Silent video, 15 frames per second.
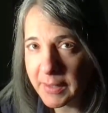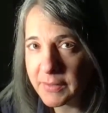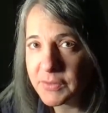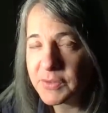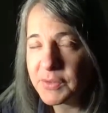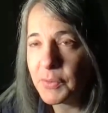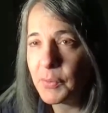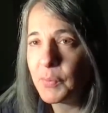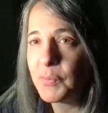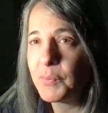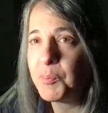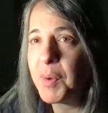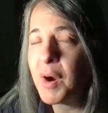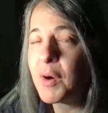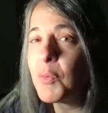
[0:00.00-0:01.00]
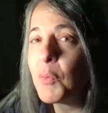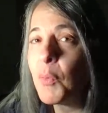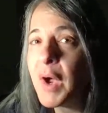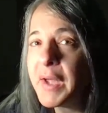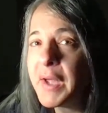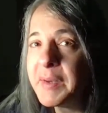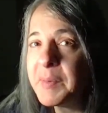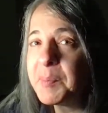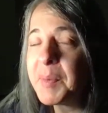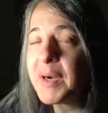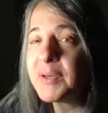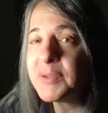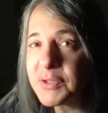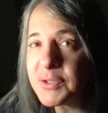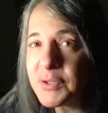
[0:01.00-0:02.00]
So, part one,
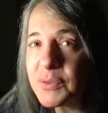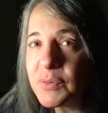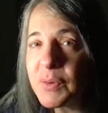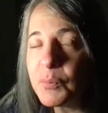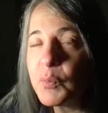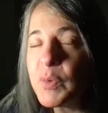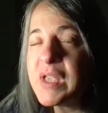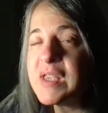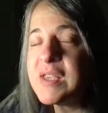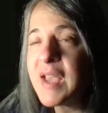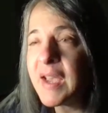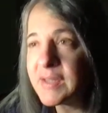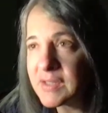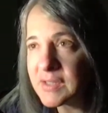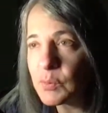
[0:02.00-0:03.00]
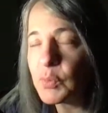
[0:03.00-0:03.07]
part two, and we, yes,